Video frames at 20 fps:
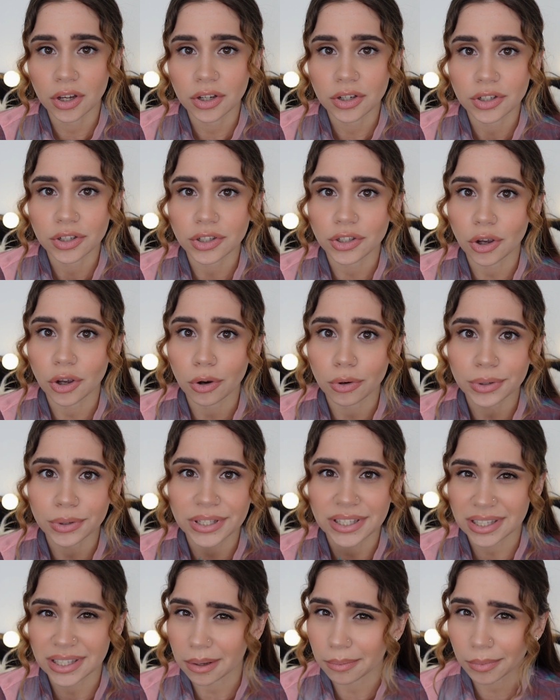so
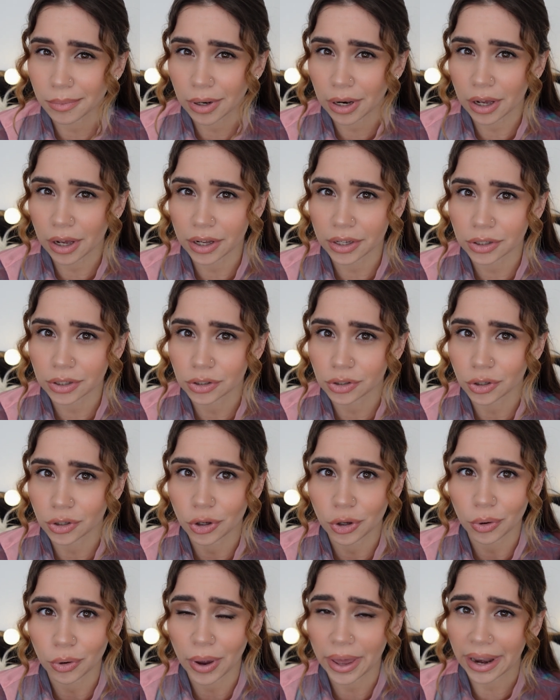similar
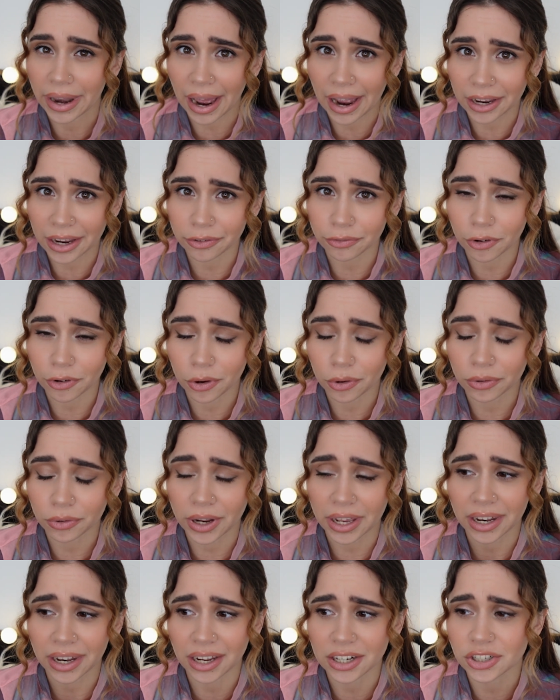to an iPhone,
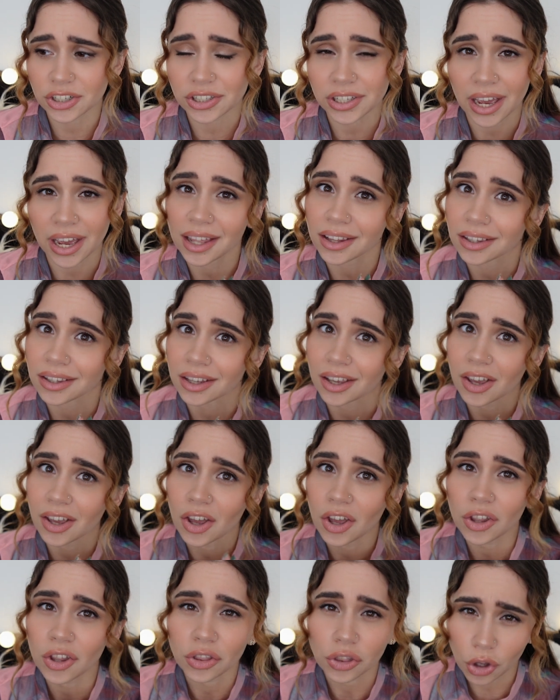and I just had
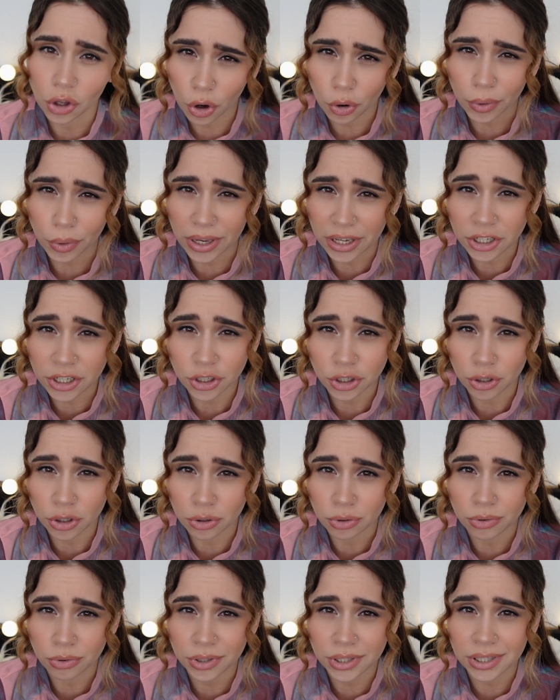no
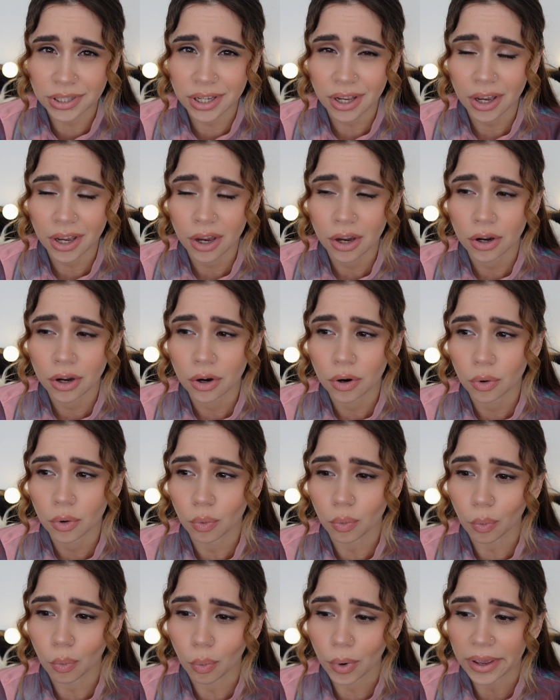issues
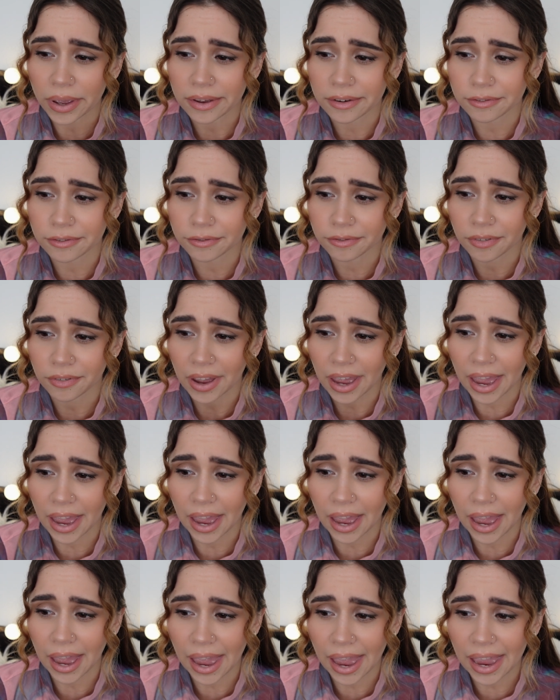with
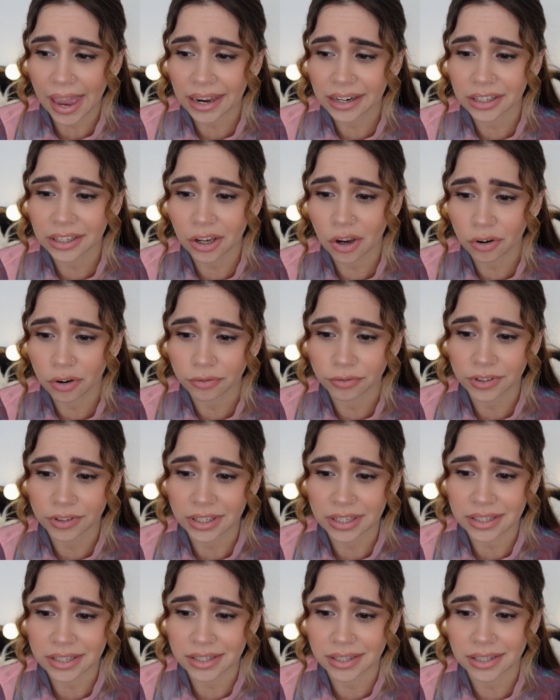any of
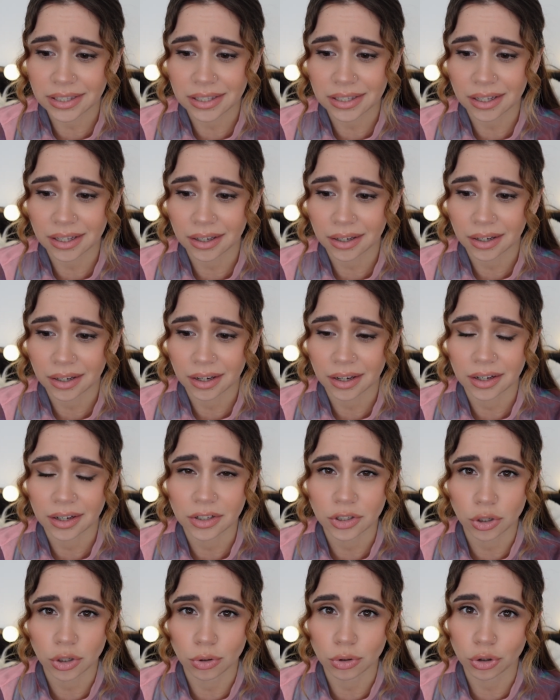these
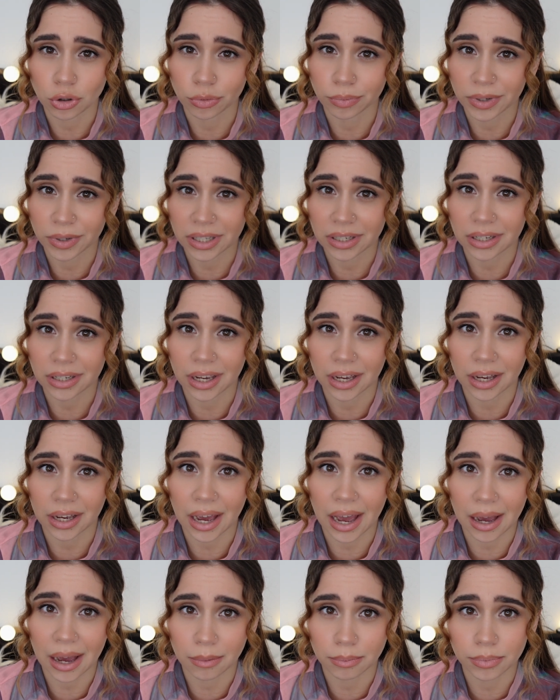social media
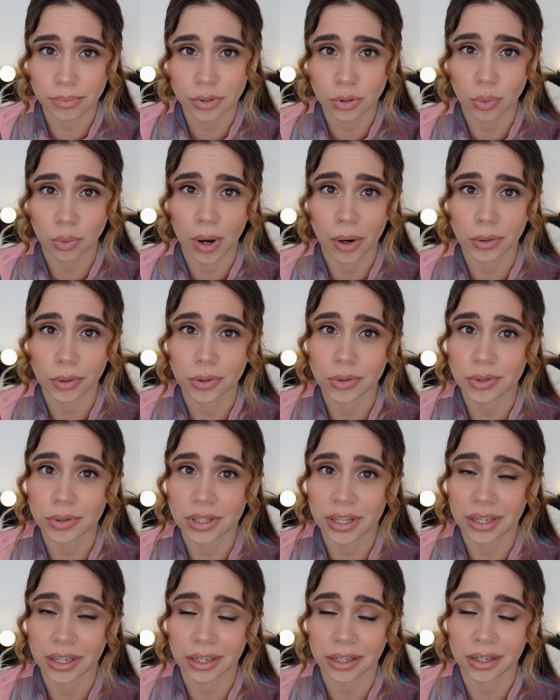apps while
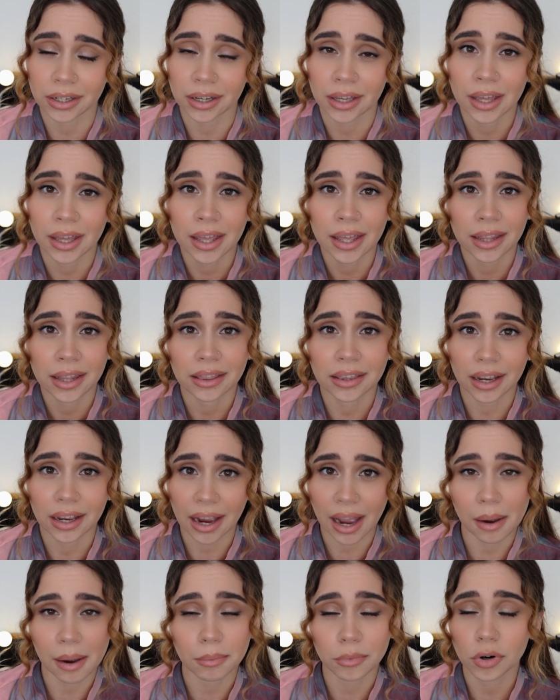using the
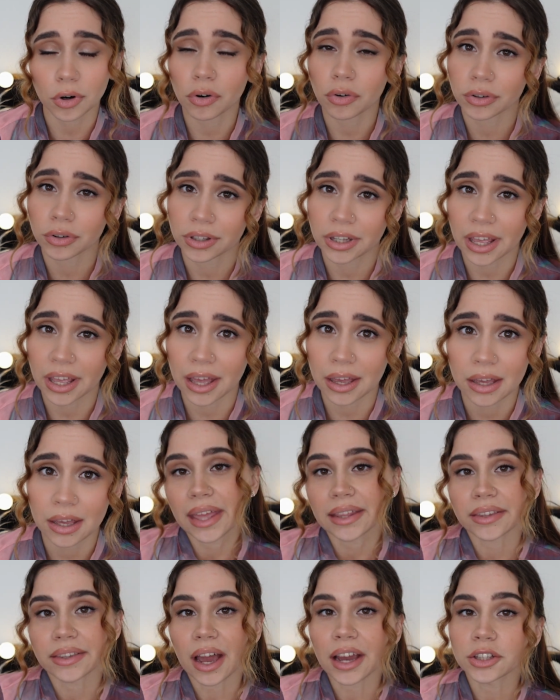camera on there.
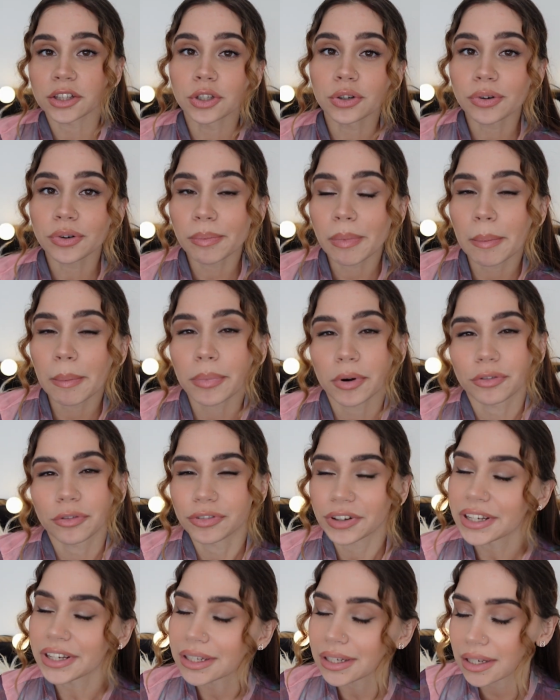And I do remember
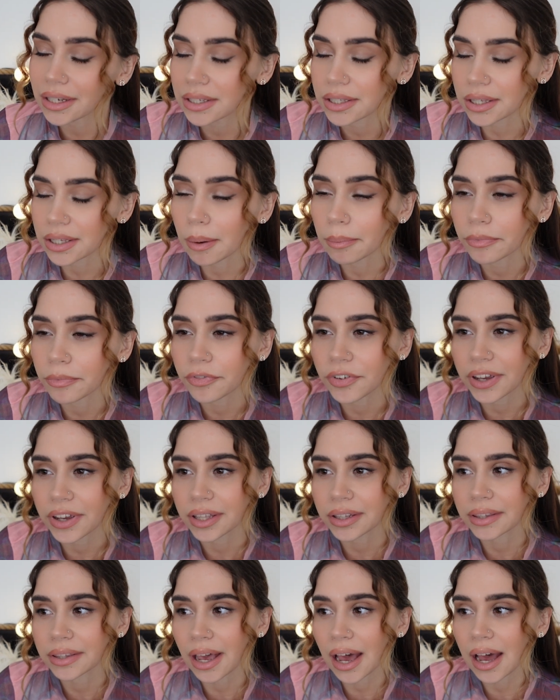reading
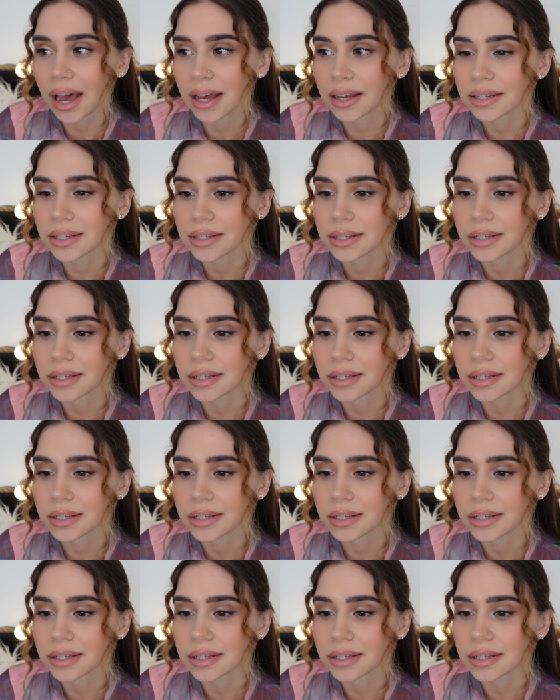something that